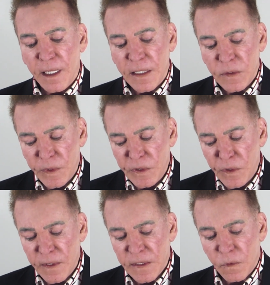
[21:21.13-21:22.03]
As we
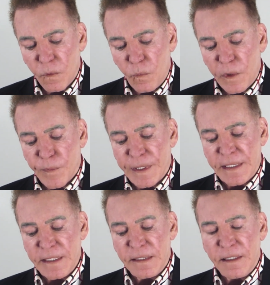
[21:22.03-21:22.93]
do this, we
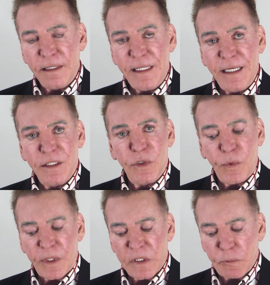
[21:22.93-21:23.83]
release the need to
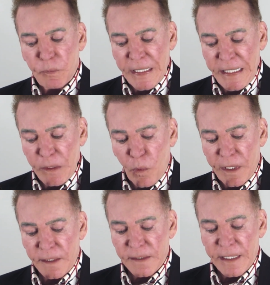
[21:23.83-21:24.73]
explain what
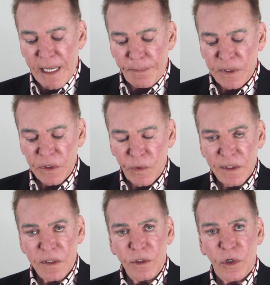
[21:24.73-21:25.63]
has happened to
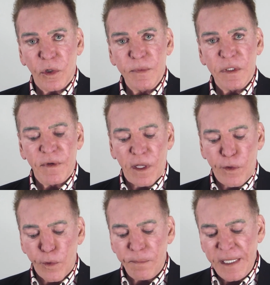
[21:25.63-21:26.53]
us in terms of
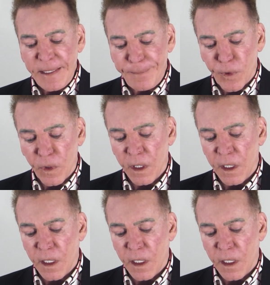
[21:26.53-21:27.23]
other people.